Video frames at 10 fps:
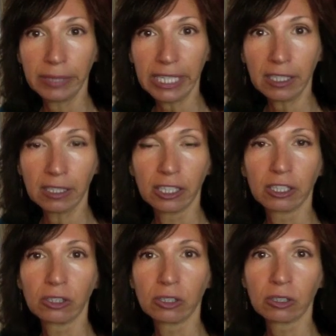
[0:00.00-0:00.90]
bing, you
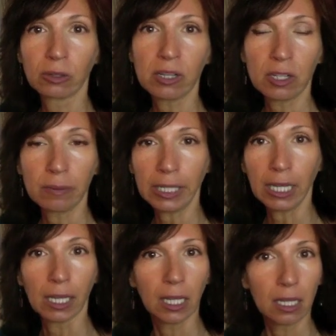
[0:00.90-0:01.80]
know, you're a Christed
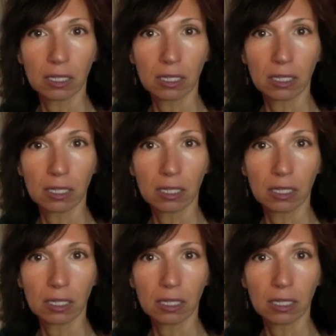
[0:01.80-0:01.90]
being.